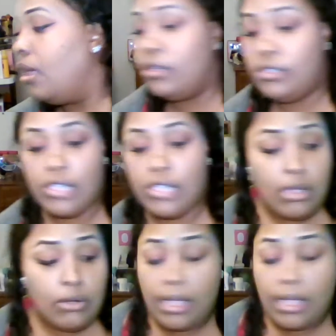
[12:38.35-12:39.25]

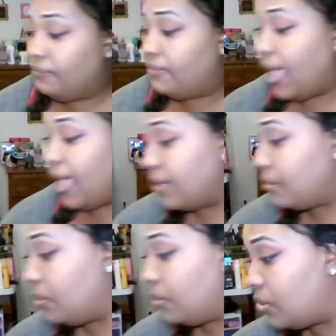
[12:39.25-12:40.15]
So that
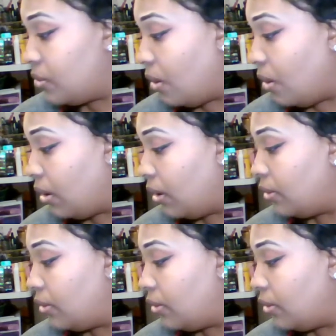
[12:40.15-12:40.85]
will start